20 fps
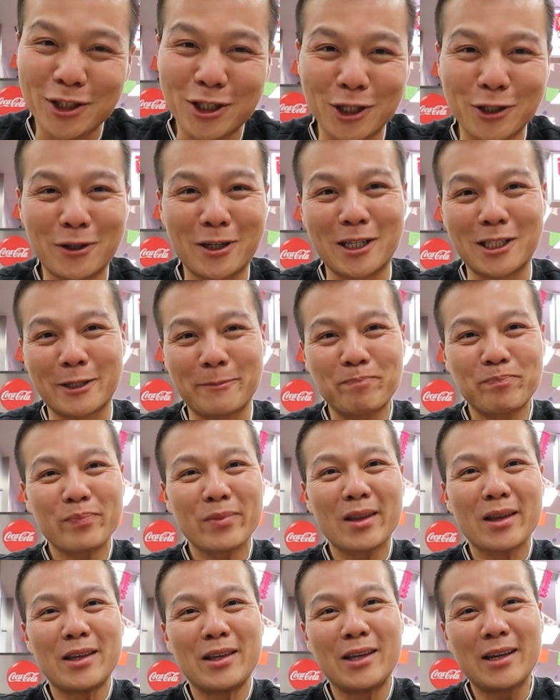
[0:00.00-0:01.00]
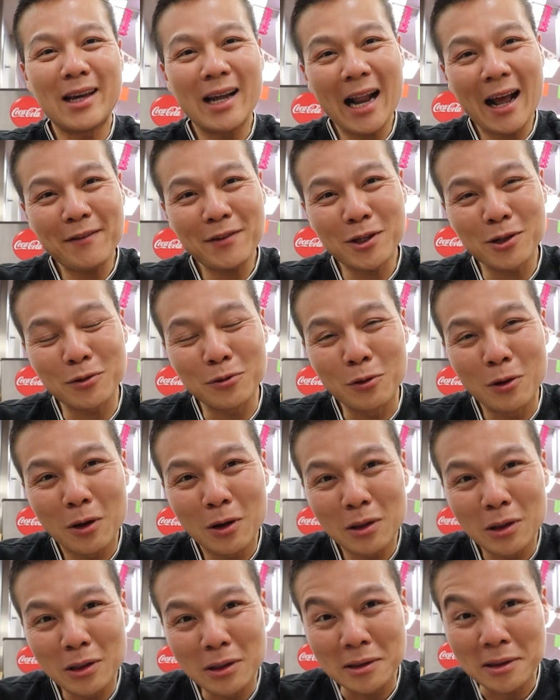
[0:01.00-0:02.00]
to do is you're gonna have to
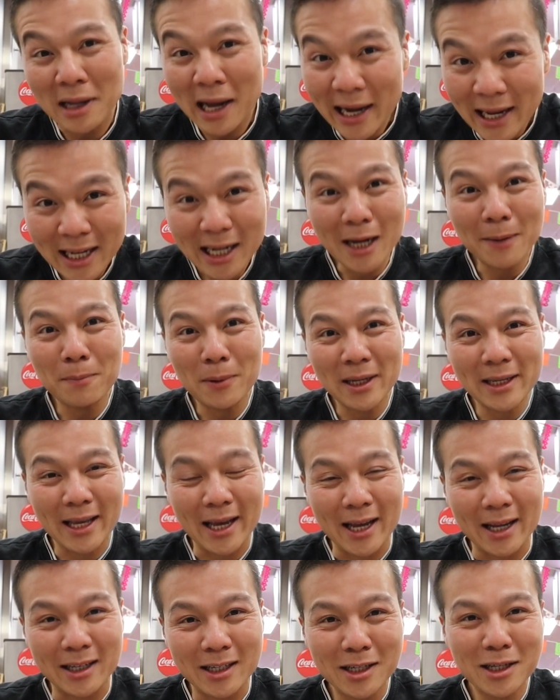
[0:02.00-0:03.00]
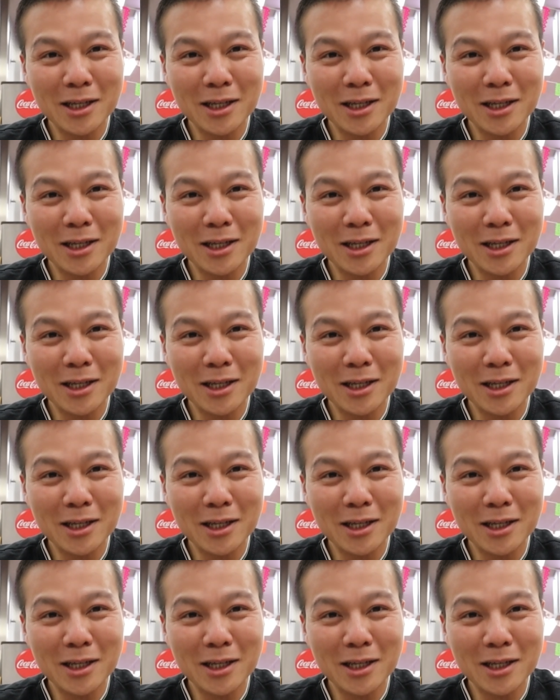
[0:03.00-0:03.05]
line up again,